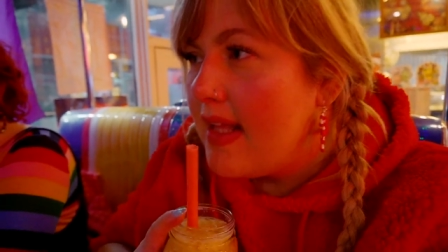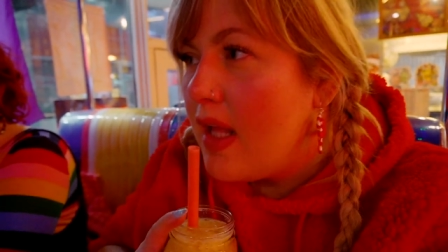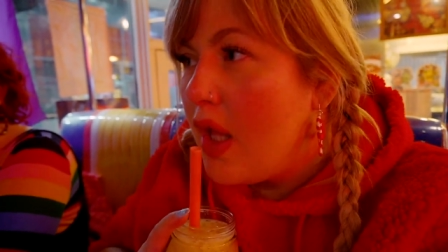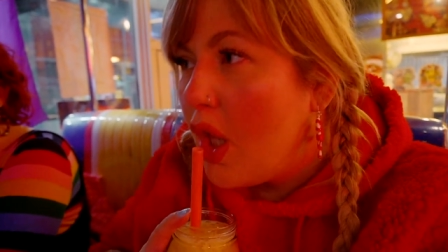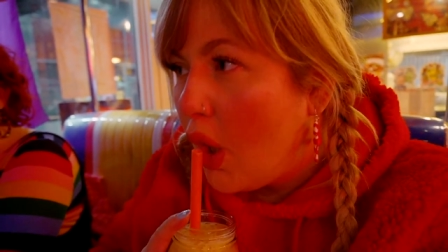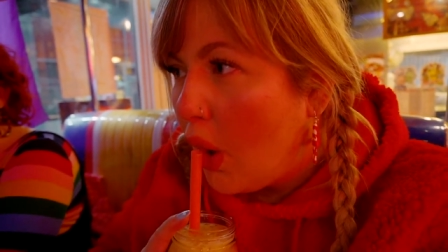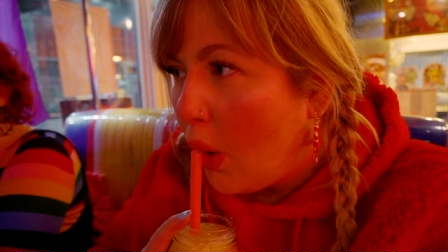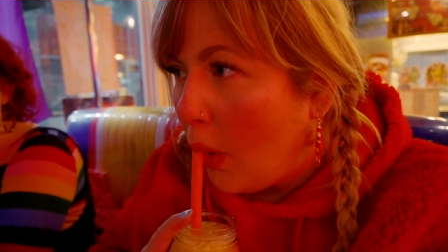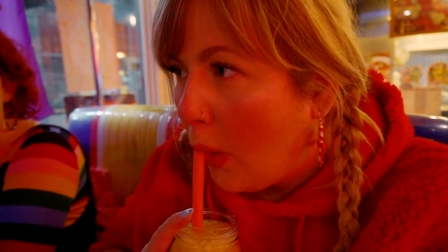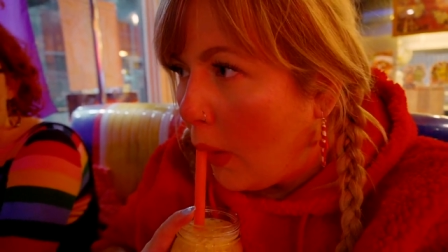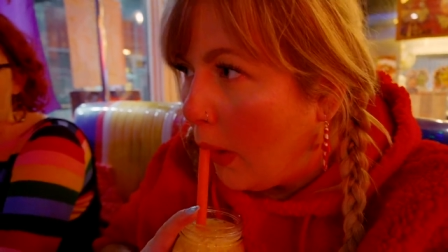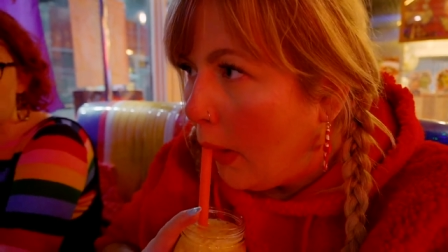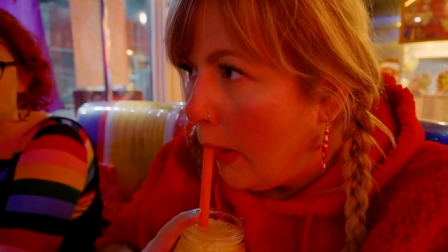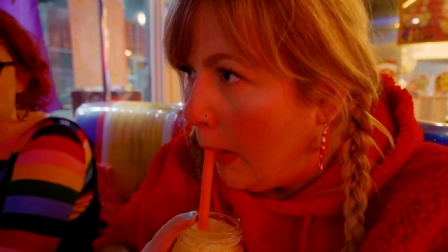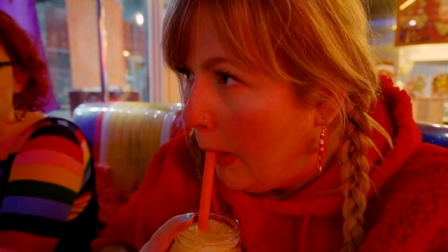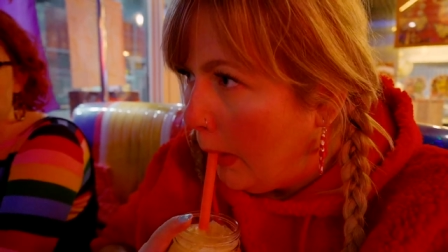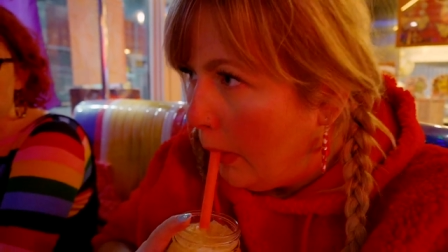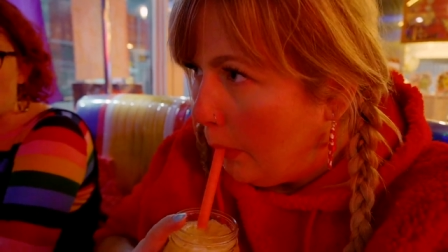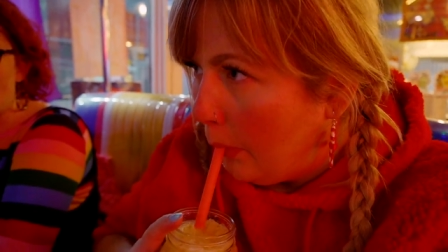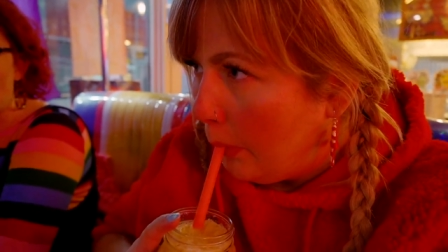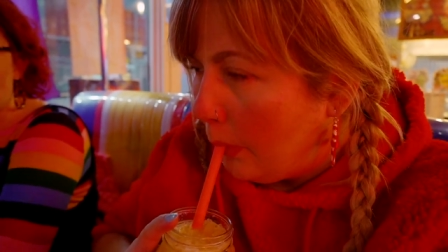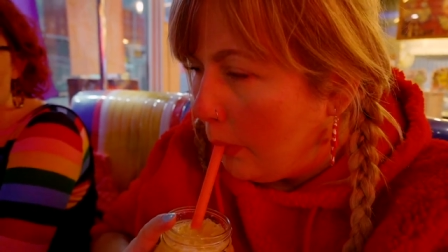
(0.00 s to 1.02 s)
Really
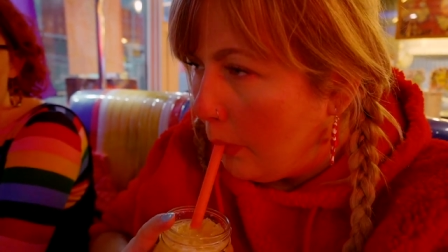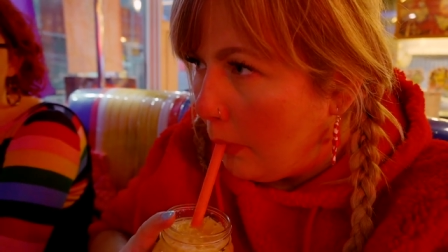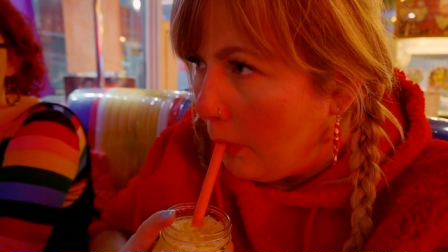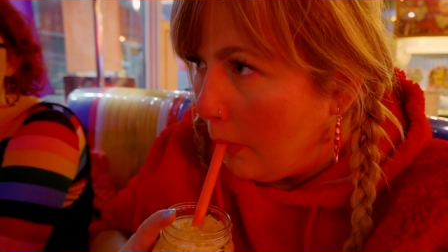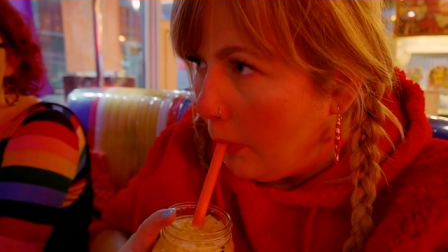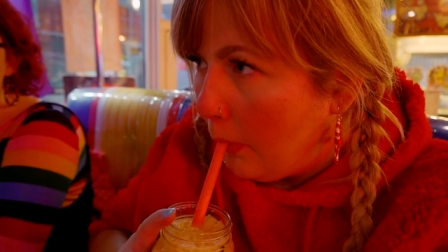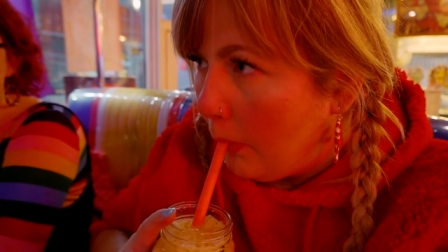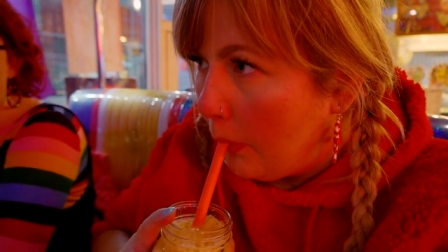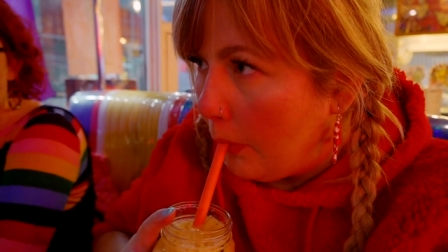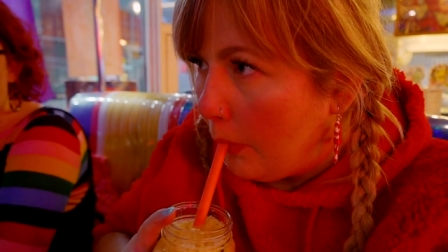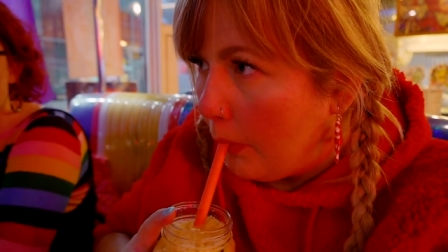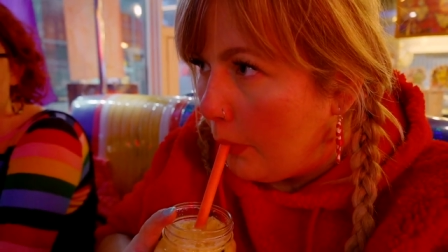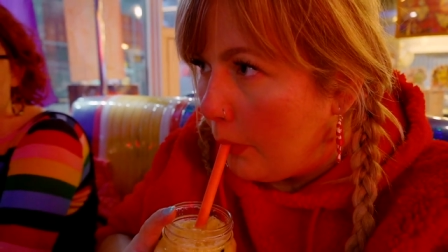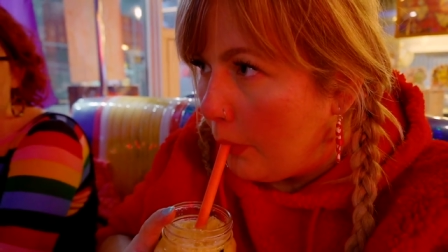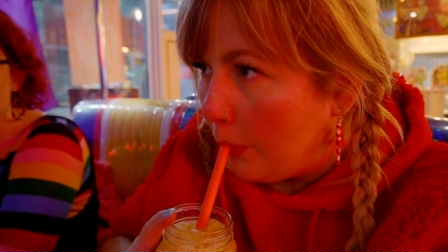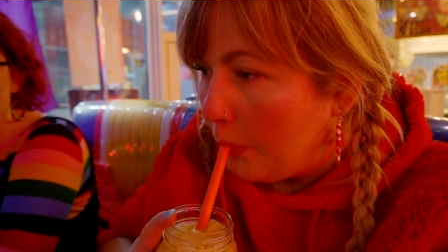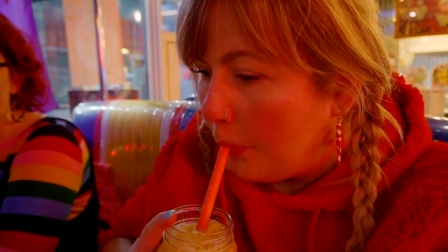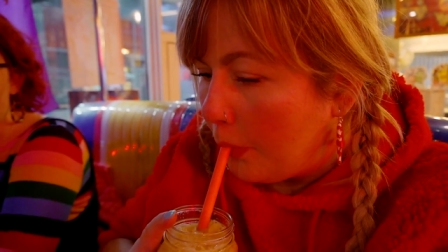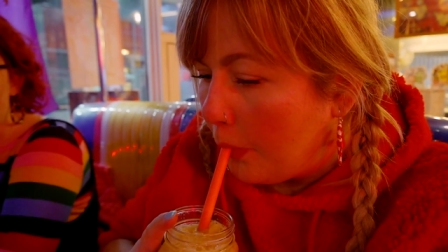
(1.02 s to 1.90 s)
nice. Mm. Bubble